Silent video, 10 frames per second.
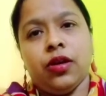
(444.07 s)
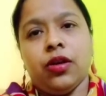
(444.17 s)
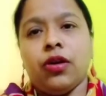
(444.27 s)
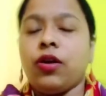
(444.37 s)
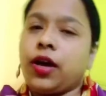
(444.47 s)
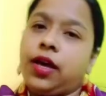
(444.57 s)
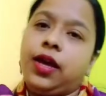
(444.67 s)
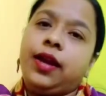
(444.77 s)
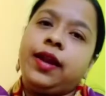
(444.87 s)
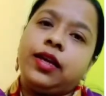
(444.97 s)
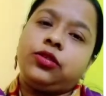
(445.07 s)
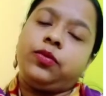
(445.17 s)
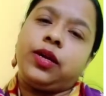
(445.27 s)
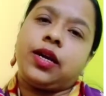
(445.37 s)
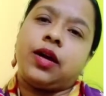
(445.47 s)
Okay, next
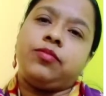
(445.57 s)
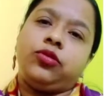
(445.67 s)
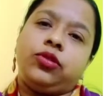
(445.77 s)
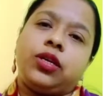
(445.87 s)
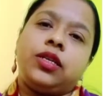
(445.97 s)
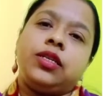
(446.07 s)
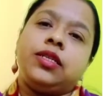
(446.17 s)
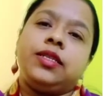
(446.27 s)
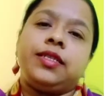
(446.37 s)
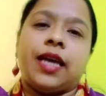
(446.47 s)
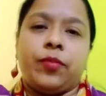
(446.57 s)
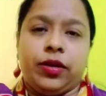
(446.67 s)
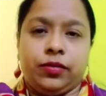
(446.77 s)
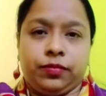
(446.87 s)
we come to the stamen.